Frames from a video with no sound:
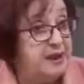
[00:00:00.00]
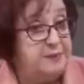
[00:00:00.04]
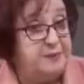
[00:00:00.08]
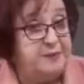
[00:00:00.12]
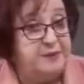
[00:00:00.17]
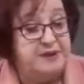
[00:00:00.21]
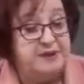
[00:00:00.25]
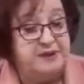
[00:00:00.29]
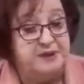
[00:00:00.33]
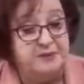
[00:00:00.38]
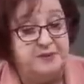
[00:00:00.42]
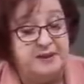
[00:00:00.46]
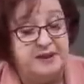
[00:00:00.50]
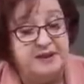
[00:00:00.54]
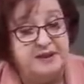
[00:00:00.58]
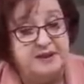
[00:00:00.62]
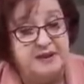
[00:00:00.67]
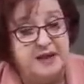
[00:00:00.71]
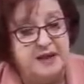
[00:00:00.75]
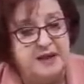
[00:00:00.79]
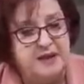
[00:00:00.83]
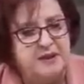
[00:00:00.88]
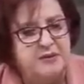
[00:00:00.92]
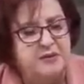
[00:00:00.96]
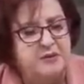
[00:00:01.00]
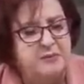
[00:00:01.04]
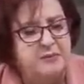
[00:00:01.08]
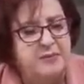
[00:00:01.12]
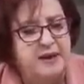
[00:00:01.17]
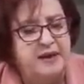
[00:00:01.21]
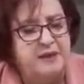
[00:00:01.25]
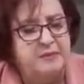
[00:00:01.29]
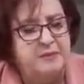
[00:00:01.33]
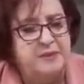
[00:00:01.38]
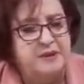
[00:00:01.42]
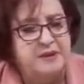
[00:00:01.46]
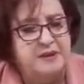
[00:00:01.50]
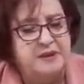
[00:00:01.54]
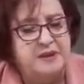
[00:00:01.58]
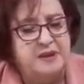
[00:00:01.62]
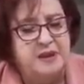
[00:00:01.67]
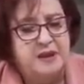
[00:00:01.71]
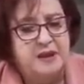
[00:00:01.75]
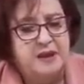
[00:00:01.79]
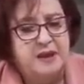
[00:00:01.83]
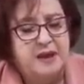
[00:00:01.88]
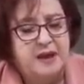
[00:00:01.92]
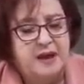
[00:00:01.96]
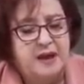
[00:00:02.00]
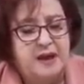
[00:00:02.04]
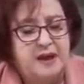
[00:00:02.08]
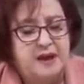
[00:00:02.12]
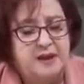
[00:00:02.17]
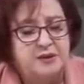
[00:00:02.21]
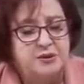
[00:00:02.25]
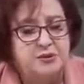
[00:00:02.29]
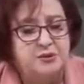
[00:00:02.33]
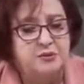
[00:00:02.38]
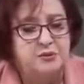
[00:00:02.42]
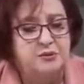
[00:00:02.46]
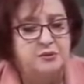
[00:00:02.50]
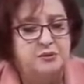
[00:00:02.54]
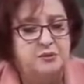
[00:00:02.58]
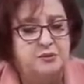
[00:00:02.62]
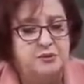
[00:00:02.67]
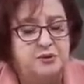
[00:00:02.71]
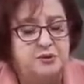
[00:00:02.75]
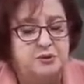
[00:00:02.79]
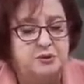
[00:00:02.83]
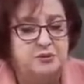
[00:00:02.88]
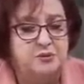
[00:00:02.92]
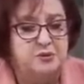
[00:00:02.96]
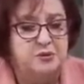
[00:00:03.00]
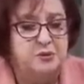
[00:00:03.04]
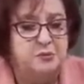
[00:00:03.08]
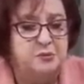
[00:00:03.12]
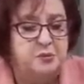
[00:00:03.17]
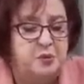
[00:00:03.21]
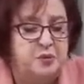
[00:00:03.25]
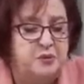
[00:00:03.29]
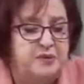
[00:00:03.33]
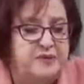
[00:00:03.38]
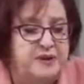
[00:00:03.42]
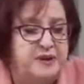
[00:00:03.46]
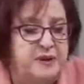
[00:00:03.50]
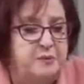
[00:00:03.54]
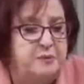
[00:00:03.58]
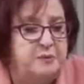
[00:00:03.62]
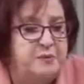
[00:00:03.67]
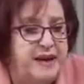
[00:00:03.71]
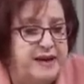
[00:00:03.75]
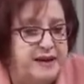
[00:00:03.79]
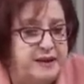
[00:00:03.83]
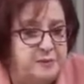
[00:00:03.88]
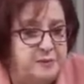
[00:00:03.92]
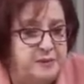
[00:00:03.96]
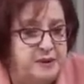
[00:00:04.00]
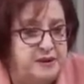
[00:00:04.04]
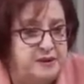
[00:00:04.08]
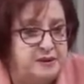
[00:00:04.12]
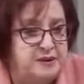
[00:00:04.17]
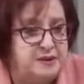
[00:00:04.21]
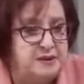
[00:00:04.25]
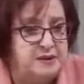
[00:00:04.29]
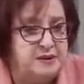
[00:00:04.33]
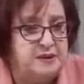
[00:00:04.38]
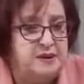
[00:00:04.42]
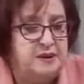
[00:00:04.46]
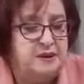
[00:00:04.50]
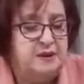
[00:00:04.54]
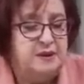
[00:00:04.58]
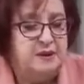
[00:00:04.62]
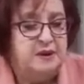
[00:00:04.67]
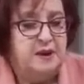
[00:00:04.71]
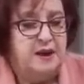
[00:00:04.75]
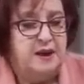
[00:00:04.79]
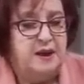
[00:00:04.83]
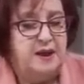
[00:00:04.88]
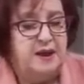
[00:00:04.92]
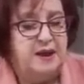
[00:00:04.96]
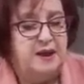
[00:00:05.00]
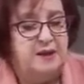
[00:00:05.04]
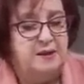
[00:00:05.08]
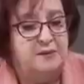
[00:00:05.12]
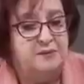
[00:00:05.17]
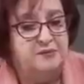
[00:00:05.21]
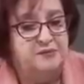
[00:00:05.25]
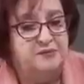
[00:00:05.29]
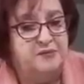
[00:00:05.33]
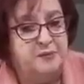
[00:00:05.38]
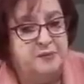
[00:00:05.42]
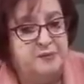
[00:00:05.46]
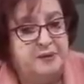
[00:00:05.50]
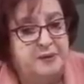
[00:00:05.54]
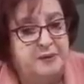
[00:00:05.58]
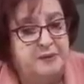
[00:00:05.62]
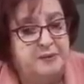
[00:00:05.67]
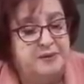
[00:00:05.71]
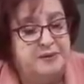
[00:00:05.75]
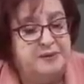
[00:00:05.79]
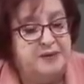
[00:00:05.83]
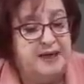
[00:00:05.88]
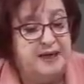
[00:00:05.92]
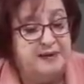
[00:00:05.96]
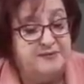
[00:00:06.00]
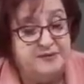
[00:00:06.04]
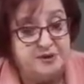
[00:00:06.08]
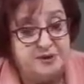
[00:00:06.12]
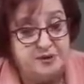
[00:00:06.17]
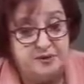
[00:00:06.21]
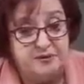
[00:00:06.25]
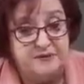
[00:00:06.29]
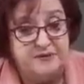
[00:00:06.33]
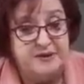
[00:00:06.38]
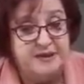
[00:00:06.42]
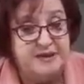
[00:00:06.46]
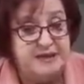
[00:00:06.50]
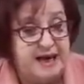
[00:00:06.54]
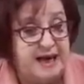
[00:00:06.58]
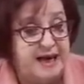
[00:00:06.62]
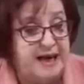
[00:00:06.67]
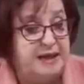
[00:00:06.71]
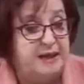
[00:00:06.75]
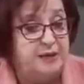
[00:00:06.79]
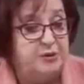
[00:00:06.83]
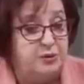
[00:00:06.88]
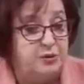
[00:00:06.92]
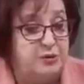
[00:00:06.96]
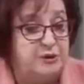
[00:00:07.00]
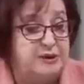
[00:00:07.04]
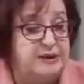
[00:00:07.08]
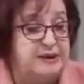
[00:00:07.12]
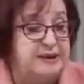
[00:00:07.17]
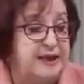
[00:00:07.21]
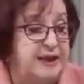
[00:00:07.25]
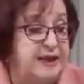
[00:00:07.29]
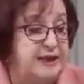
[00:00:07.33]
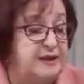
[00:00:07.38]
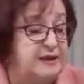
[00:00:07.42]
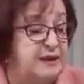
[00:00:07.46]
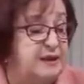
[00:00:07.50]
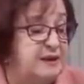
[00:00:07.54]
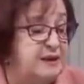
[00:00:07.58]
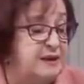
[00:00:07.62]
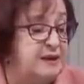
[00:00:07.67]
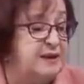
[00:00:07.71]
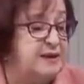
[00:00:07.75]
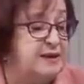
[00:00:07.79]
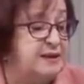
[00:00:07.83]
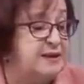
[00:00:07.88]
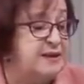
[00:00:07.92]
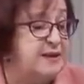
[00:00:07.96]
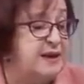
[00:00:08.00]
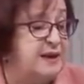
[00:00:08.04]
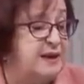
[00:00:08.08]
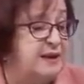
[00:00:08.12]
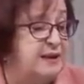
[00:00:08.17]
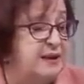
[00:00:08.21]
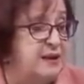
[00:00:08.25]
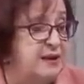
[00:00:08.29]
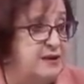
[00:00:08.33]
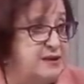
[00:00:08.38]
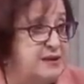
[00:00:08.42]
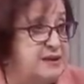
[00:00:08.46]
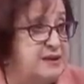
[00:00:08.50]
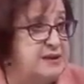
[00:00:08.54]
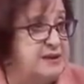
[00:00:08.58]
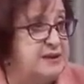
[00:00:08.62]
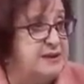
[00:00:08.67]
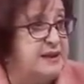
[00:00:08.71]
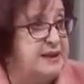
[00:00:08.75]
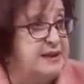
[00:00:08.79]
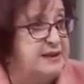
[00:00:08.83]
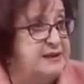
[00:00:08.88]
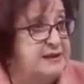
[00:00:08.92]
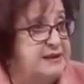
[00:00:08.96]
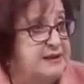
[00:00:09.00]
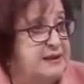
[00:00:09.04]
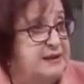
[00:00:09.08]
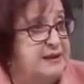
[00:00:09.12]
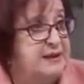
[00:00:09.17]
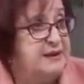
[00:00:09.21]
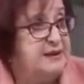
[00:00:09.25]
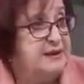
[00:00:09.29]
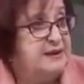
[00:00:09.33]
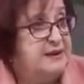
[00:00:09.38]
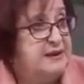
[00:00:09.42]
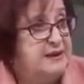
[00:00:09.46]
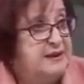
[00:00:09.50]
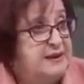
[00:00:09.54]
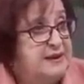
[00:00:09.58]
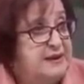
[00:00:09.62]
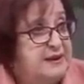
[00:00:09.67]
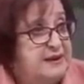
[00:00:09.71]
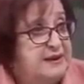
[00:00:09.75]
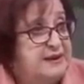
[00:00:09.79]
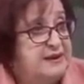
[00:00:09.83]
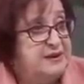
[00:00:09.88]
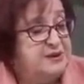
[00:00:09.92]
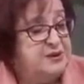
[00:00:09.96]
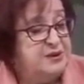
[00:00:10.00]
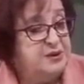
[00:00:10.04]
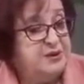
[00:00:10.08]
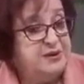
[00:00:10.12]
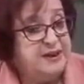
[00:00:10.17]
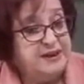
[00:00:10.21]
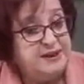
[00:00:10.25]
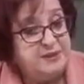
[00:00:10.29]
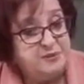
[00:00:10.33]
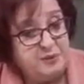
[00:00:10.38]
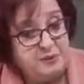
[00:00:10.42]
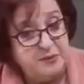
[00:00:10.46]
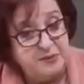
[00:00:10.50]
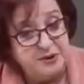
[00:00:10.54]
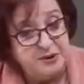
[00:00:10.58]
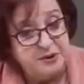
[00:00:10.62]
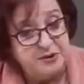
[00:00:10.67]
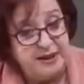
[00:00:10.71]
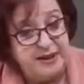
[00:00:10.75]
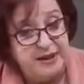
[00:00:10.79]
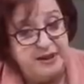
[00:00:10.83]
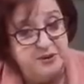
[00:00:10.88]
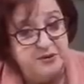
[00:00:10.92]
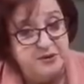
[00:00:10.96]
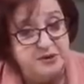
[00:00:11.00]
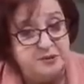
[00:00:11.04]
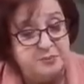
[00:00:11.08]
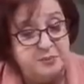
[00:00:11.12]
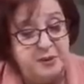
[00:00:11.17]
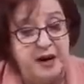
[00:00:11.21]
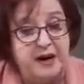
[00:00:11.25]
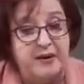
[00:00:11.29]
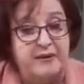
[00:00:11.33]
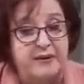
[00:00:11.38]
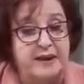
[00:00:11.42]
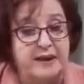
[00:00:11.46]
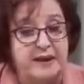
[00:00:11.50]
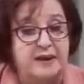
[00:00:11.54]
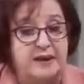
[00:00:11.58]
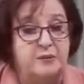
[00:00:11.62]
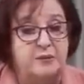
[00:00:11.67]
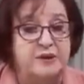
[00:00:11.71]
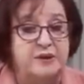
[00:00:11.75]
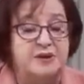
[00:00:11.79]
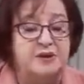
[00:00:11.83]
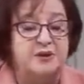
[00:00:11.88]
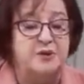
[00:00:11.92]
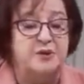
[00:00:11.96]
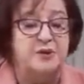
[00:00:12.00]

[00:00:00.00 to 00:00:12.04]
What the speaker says: up, as well as other amendments to remove the impediments for people to have service and or to get things done in our society. And so that's what we're trying to do, is parallel what's